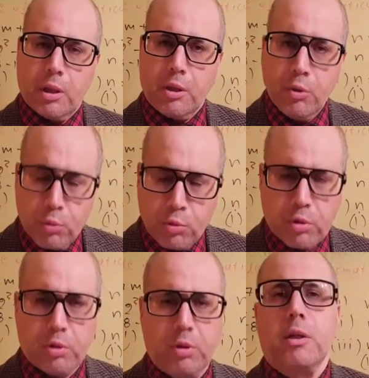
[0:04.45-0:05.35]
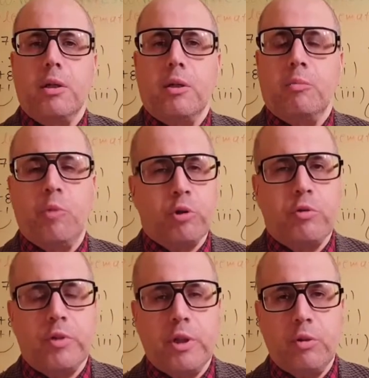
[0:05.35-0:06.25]
news, most
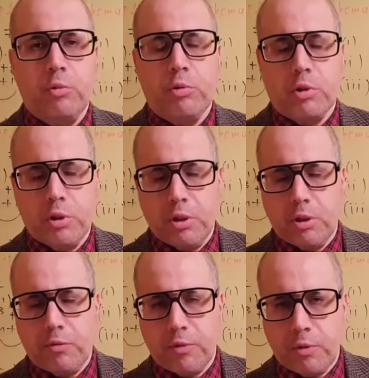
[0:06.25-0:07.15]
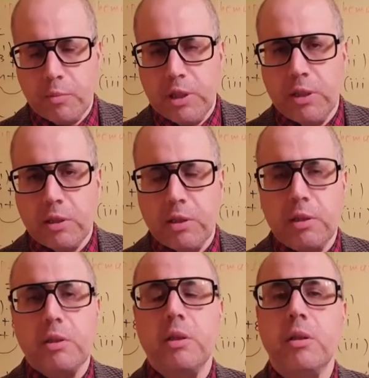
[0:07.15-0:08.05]
of the news either from
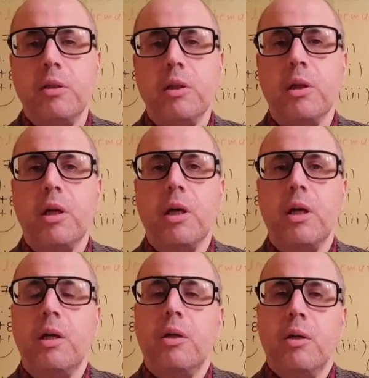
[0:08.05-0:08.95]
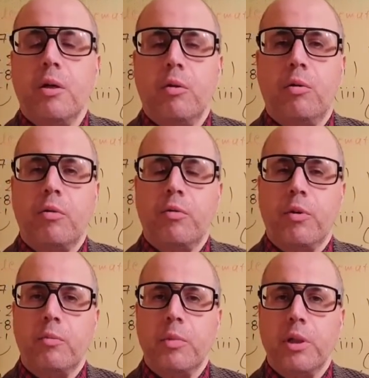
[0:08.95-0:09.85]
internet or
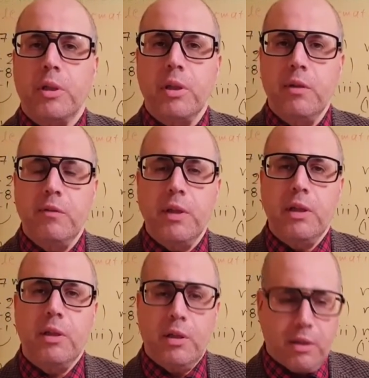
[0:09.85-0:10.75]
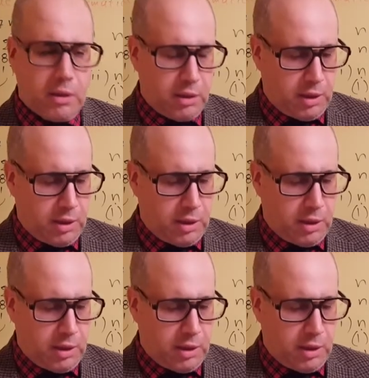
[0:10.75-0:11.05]
from TV.